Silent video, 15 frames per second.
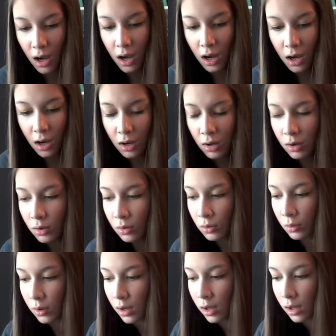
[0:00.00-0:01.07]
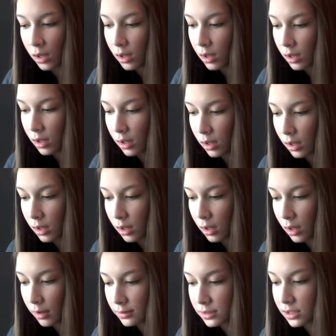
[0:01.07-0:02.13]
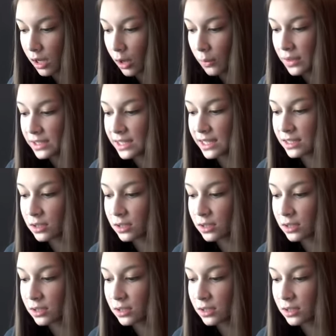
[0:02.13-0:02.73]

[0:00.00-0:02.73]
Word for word: Oh, so this